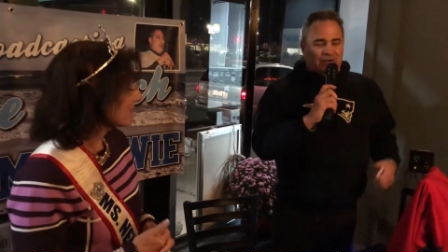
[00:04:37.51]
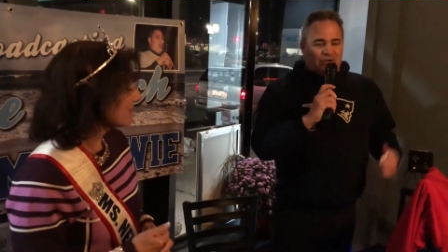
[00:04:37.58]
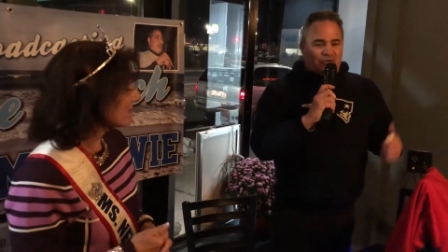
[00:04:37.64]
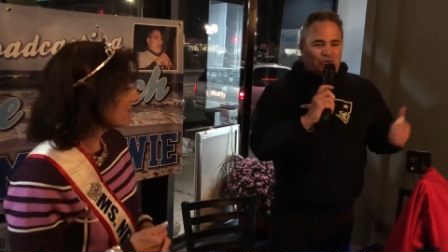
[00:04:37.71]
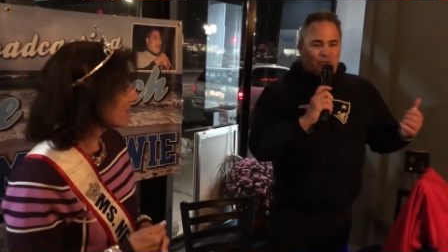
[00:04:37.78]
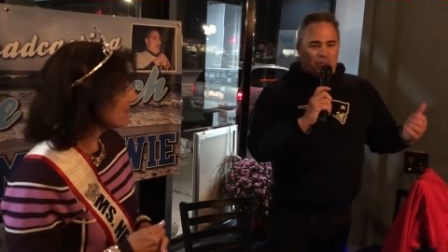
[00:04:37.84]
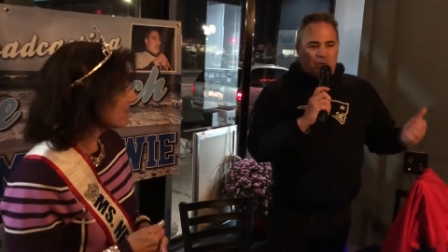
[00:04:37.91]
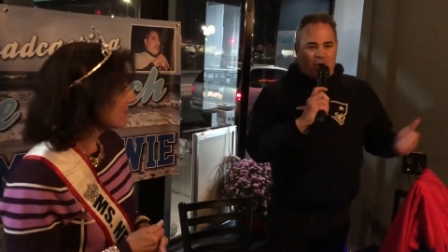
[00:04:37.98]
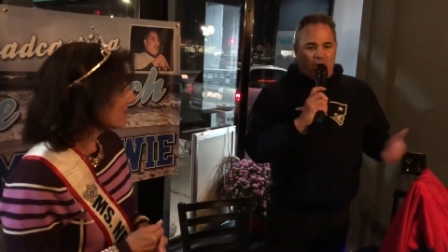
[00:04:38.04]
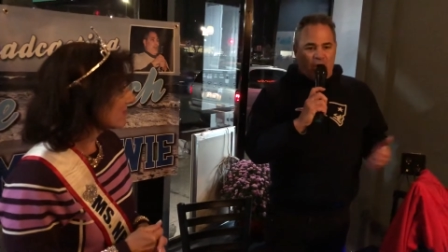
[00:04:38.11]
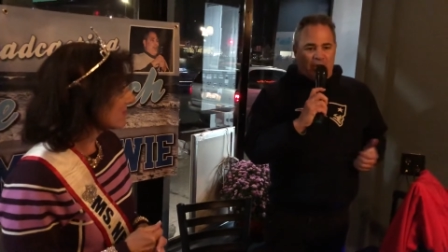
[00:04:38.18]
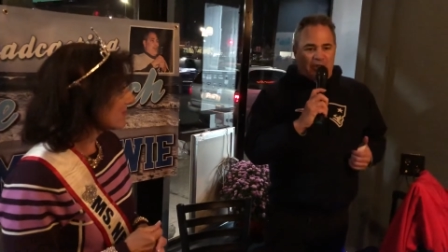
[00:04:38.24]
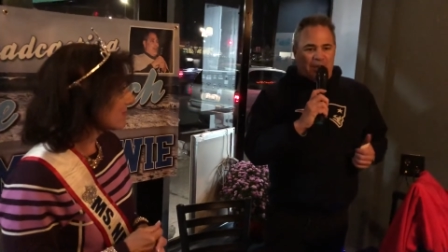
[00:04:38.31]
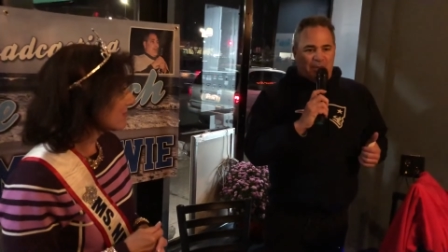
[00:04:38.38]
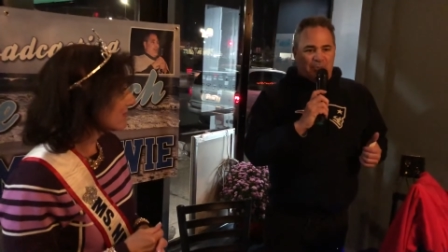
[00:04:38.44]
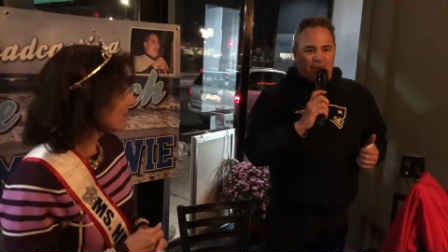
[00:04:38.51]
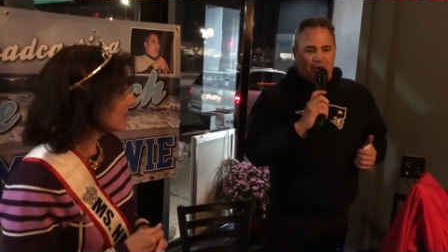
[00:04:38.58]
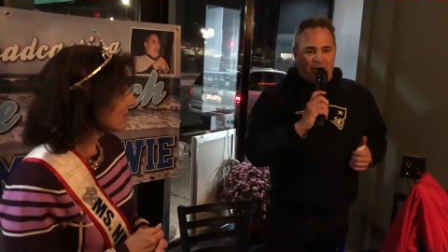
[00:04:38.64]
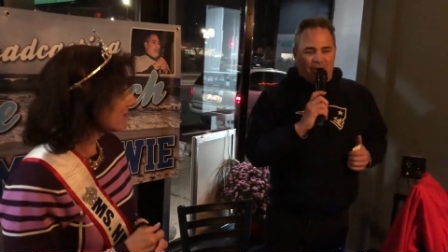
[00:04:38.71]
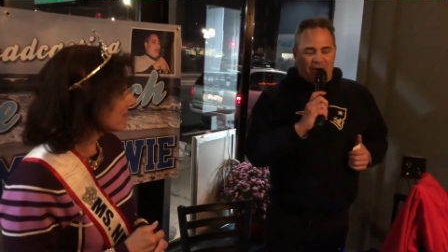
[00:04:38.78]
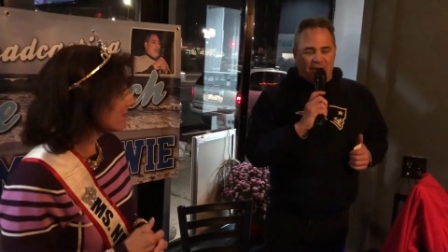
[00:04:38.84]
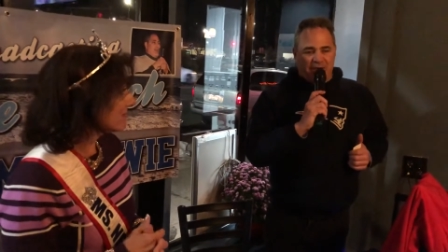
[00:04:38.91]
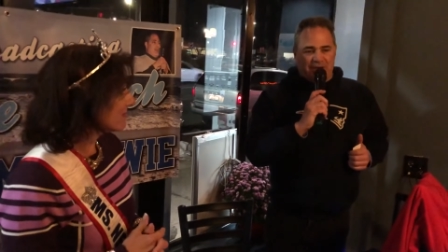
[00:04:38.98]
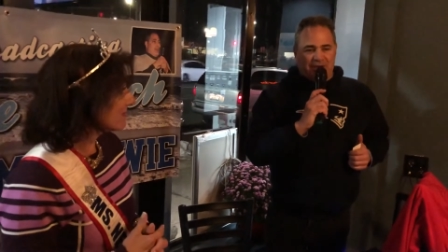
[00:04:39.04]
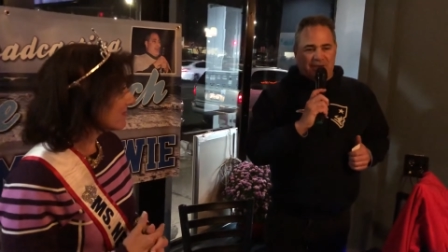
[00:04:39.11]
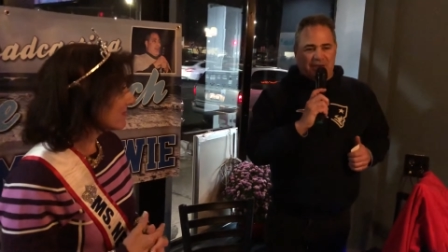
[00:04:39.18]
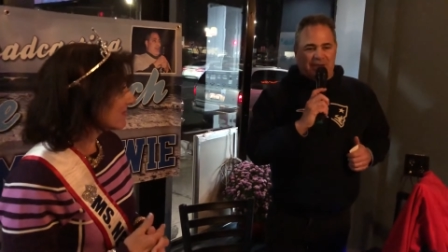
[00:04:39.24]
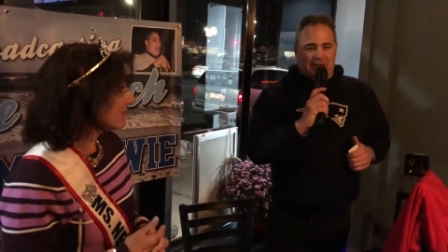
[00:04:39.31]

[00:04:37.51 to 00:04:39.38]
super holiday party in,